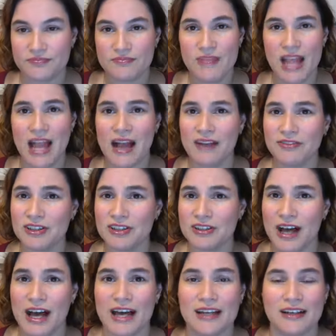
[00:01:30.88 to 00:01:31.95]
have a
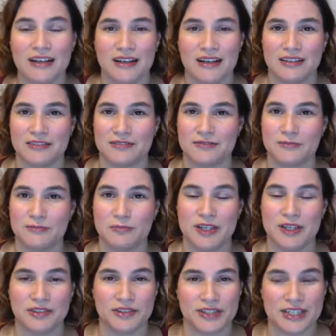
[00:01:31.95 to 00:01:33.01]
lot of
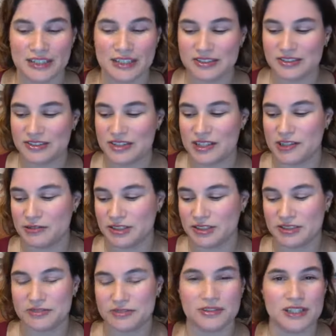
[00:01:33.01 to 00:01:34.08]
ingredients that you
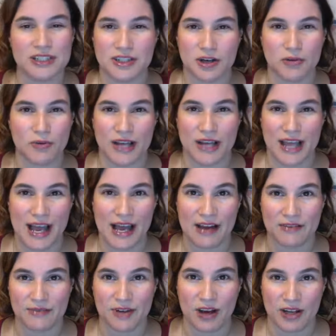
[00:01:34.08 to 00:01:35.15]
just really don't want to
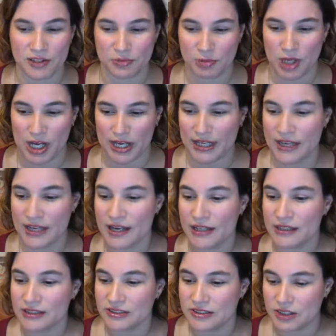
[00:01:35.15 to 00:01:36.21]
have on your body.
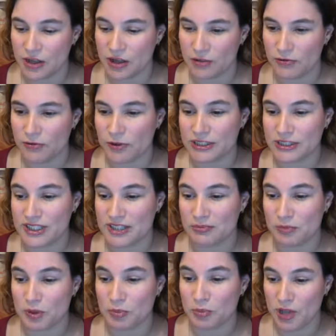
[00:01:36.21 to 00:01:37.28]
So for
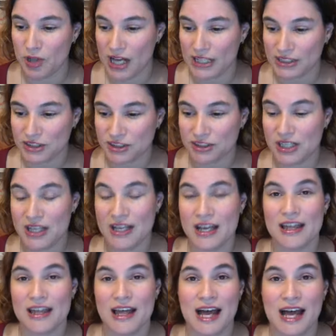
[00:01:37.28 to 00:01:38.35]
example, blush
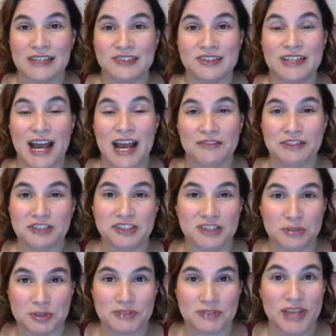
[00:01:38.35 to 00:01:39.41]
has an average
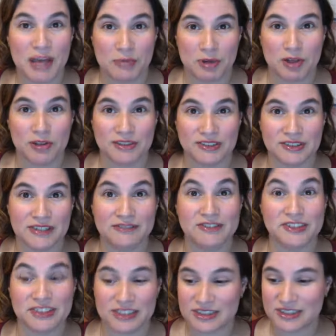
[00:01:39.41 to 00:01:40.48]
number of chemicals of
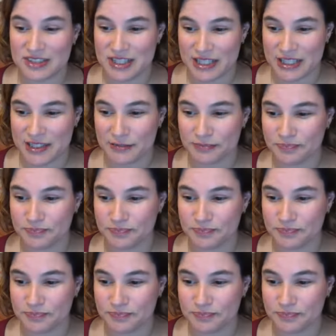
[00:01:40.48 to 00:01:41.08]
16.